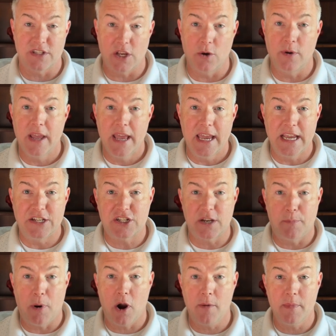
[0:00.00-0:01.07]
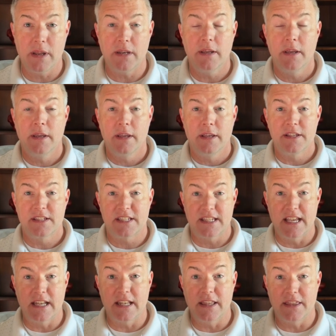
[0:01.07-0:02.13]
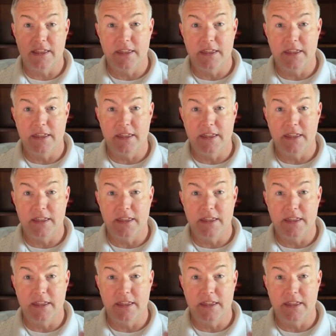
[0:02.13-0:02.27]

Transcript: So each department sent